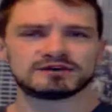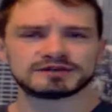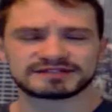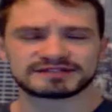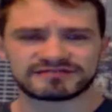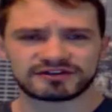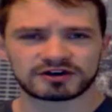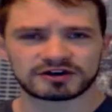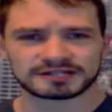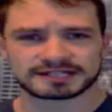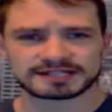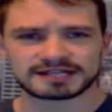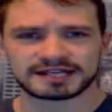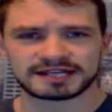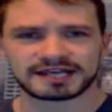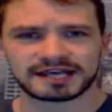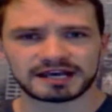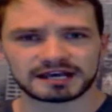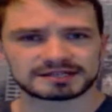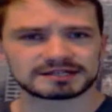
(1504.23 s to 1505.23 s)
as far as city
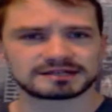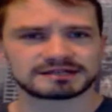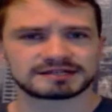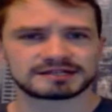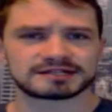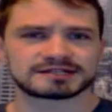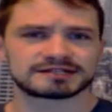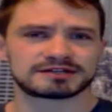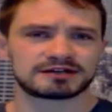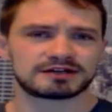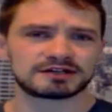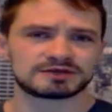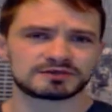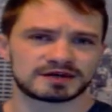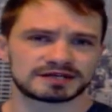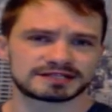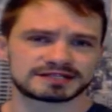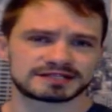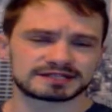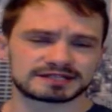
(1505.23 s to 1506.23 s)
council is concerned,
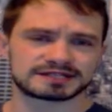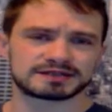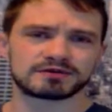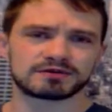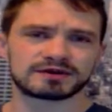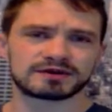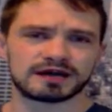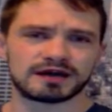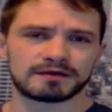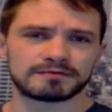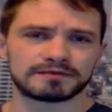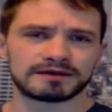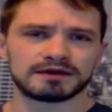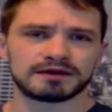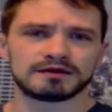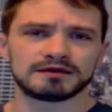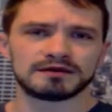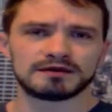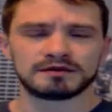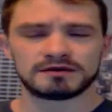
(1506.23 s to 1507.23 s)
wants to soak up
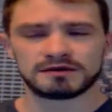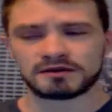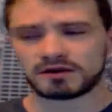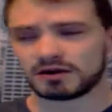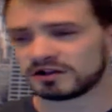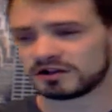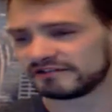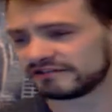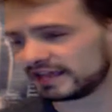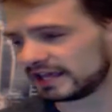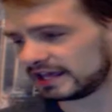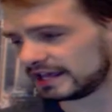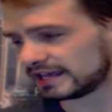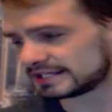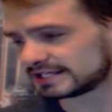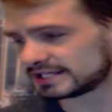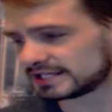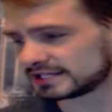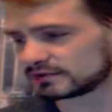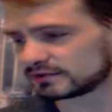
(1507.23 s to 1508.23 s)
all of that
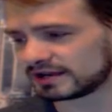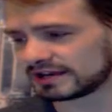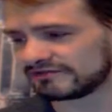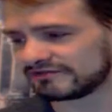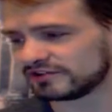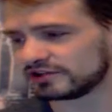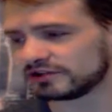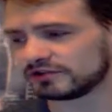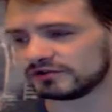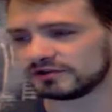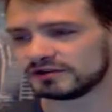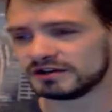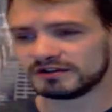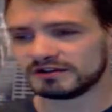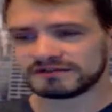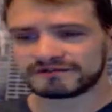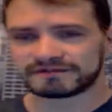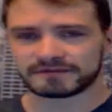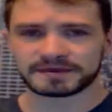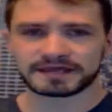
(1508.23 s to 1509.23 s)
excess revenue
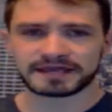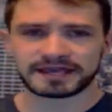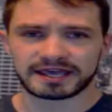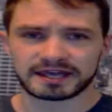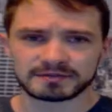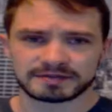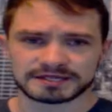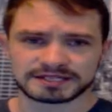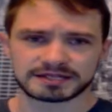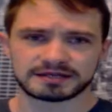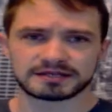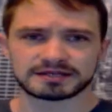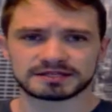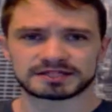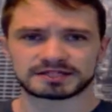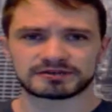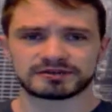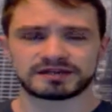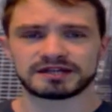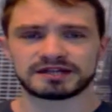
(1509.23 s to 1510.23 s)
from the cannabis
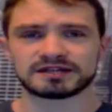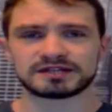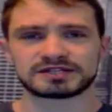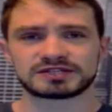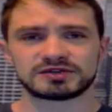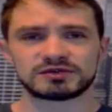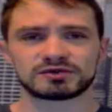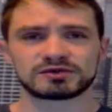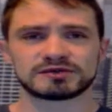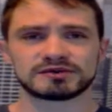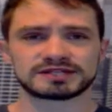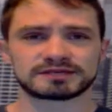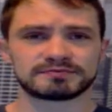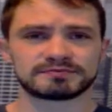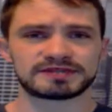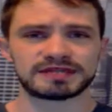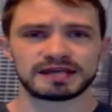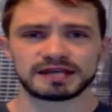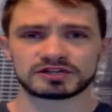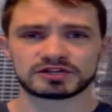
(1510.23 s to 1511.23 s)
industry and its tourism
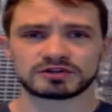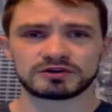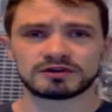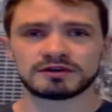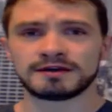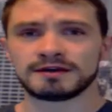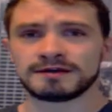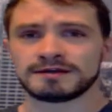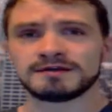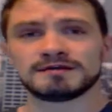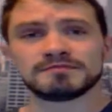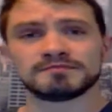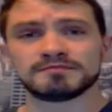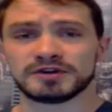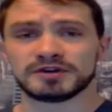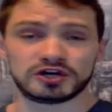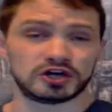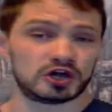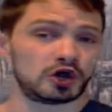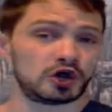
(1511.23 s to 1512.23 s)
potential.
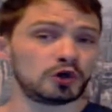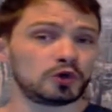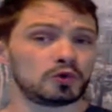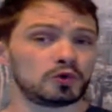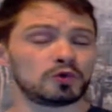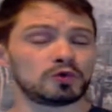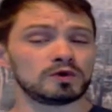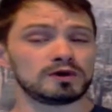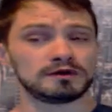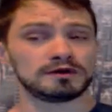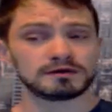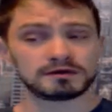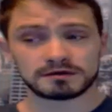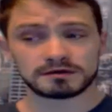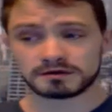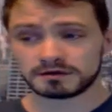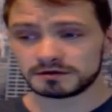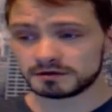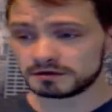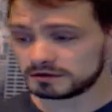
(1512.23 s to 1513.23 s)
But no,
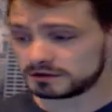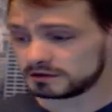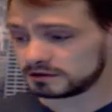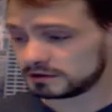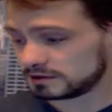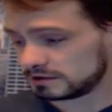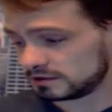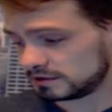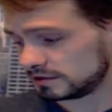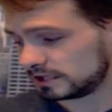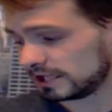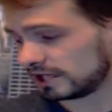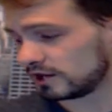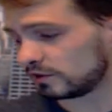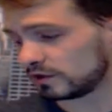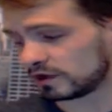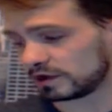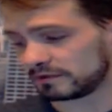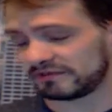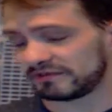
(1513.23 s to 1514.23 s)
they don't
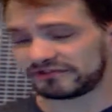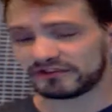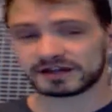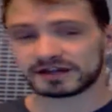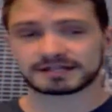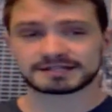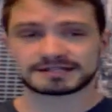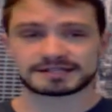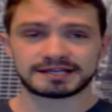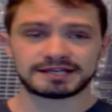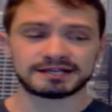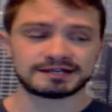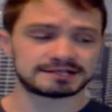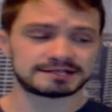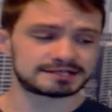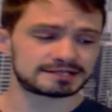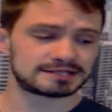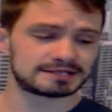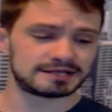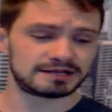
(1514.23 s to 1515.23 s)
want to be fucking seen as
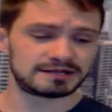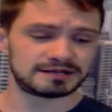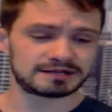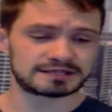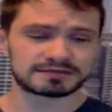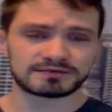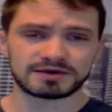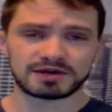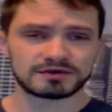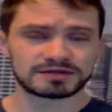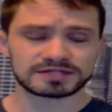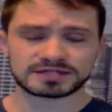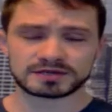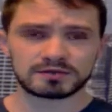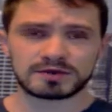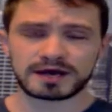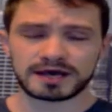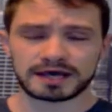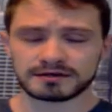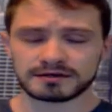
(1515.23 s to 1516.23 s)
a city that smokes, or
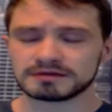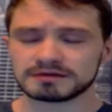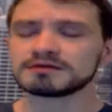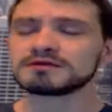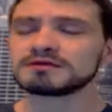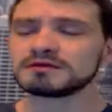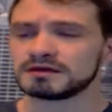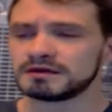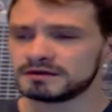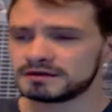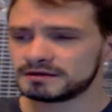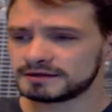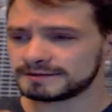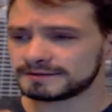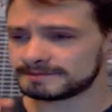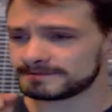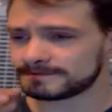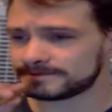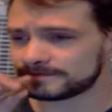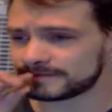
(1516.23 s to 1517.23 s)
what? I
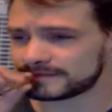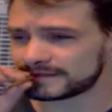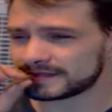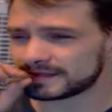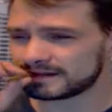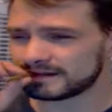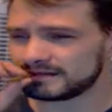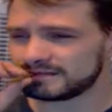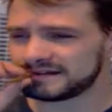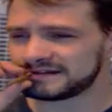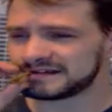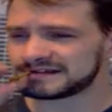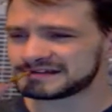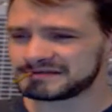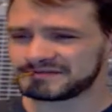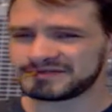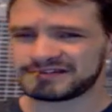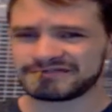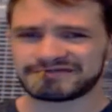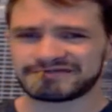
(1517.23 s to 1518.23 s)
mean,
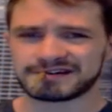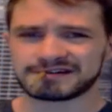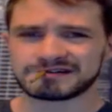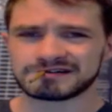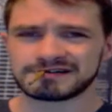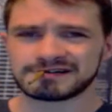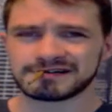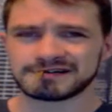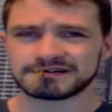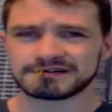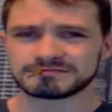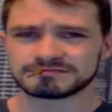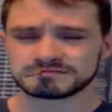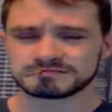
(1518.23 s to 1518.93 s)
come the fuck on.